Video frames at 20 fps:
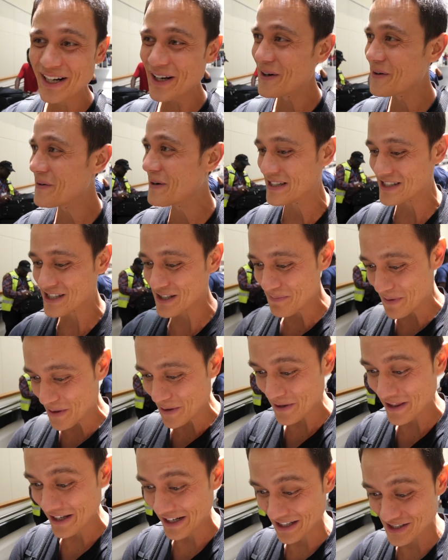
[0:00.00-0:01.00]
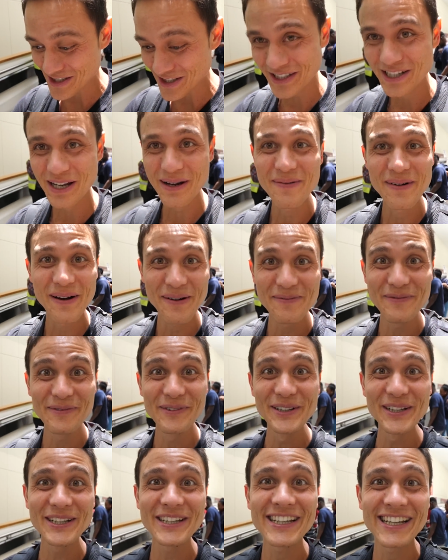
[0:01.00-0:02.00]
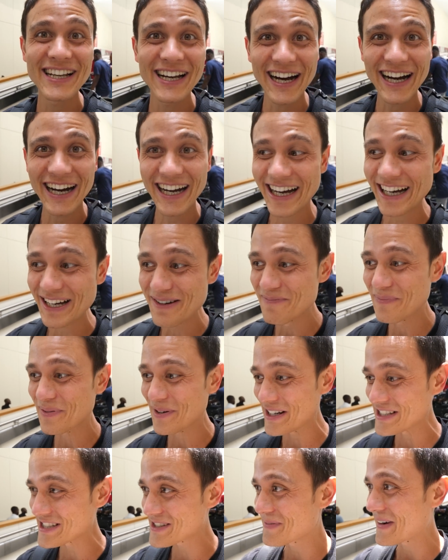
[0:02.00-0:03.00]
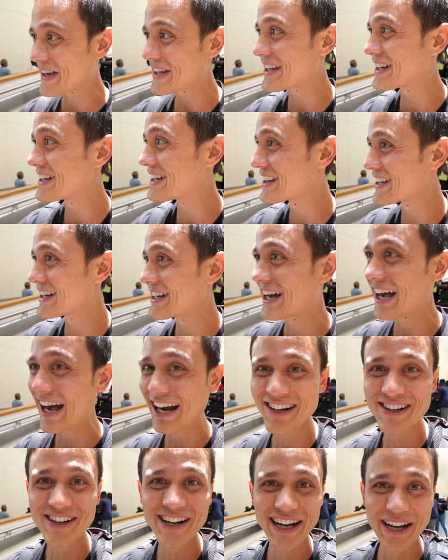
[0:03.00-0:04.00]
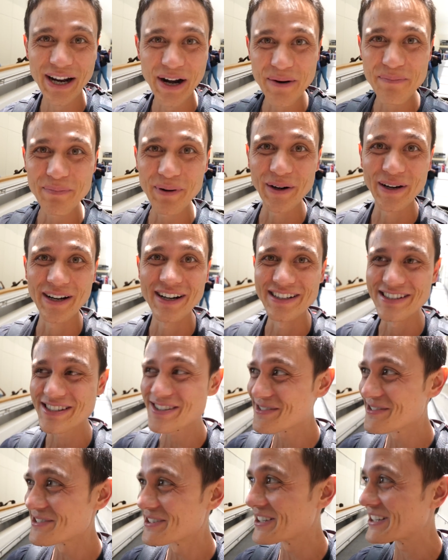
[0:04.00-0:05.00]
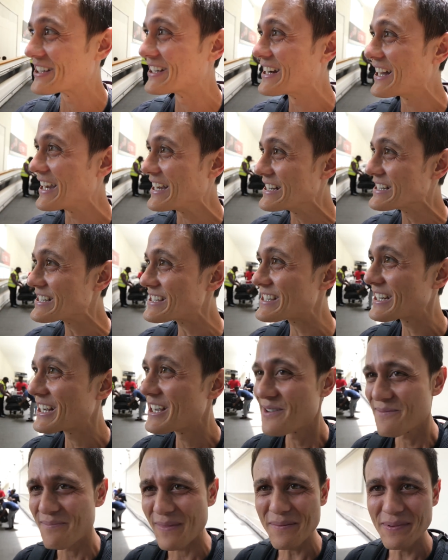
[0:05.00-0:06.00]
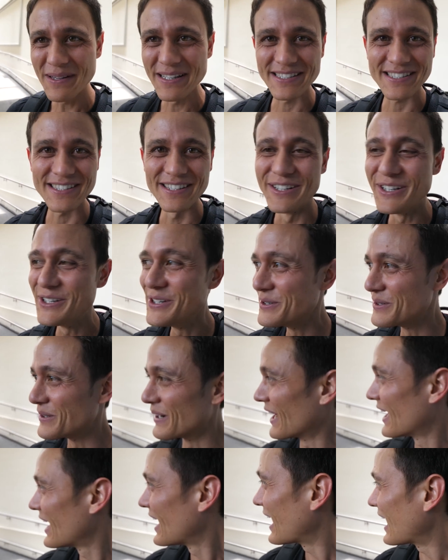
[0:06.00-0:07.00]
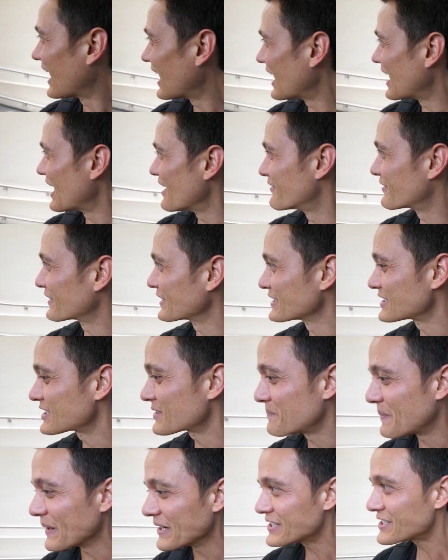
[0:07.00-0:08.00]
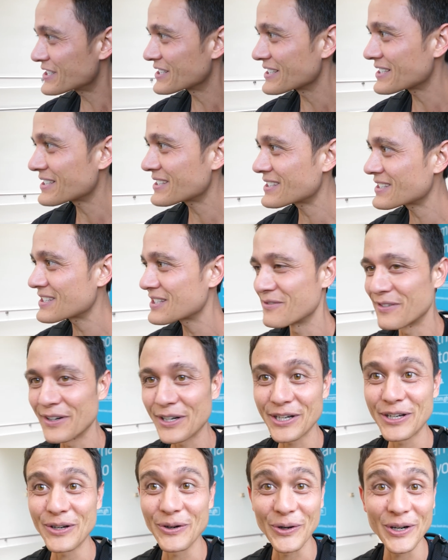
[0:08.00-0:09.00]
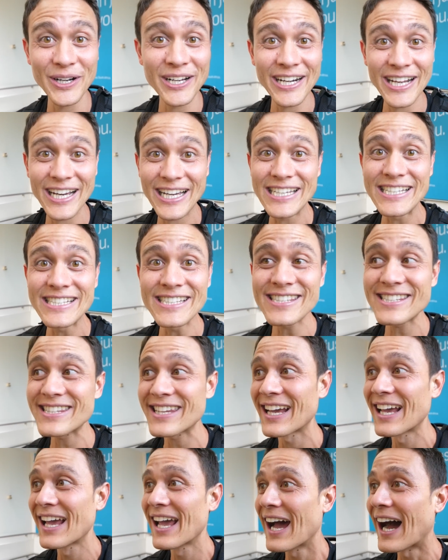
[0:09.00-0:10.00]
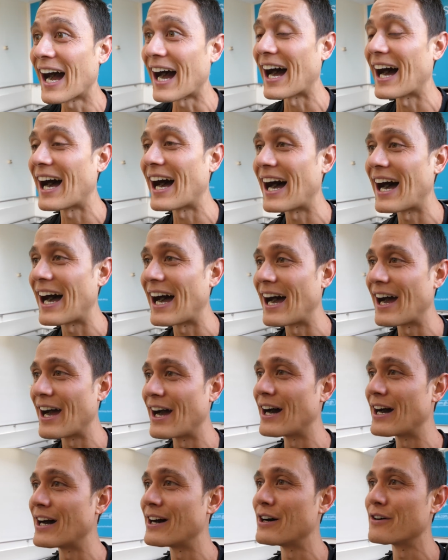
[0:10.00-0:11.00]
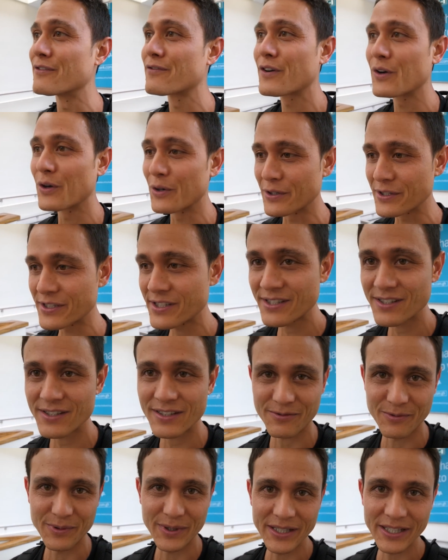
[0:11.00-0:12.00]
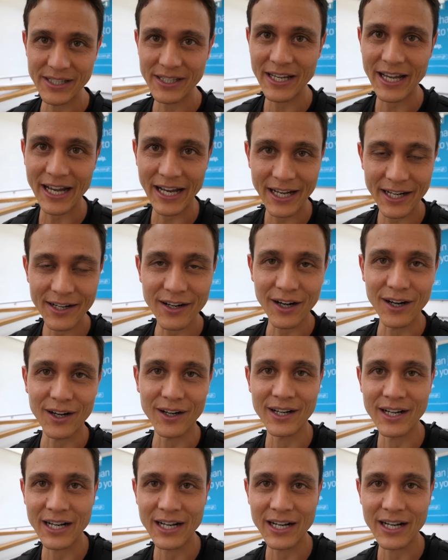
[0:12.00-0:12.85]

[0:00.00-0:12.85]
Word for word: That all went smooth and actually I'm, I'm really uh, impressed by the, the Accra airport here. It's really nice. Maybe it's new. Uh, very spacious, very organized. Uh, of course, we had our